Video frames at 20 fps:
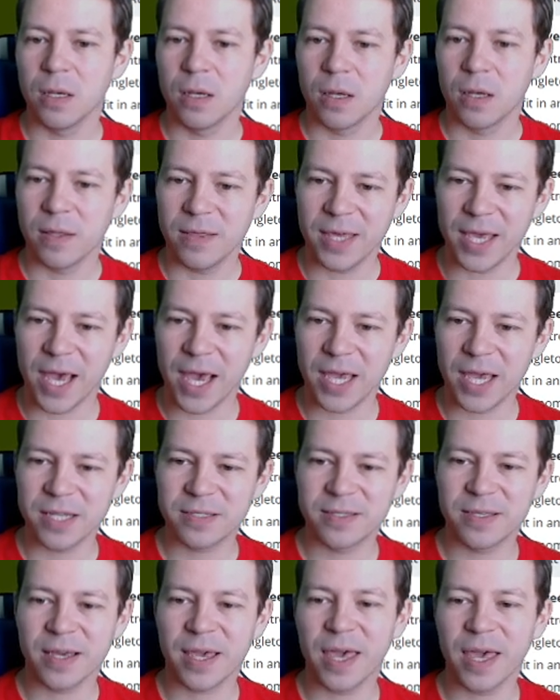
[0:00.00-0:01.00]
the ace,
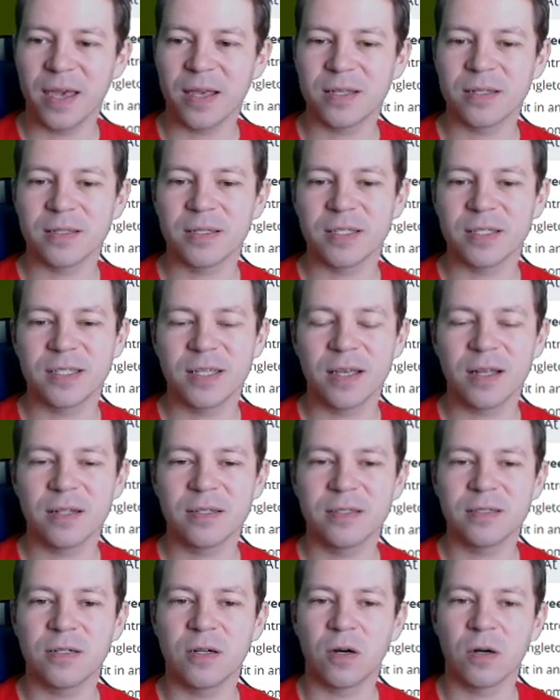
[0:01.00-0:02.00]
the kings, the
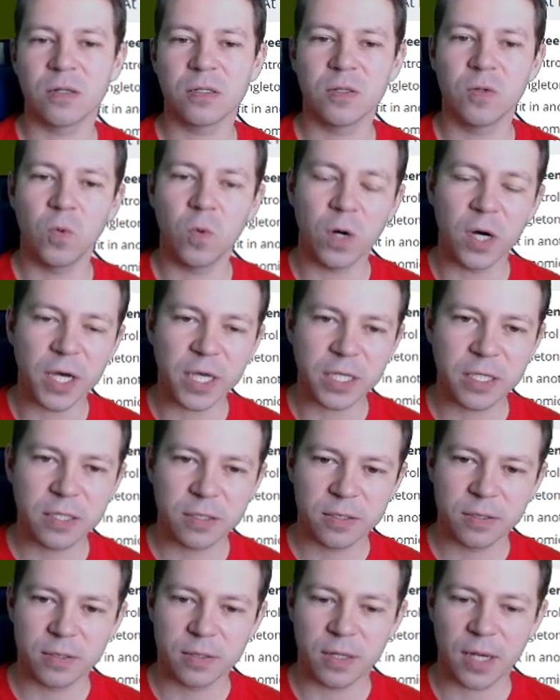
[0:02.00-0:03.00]
singleton or the white.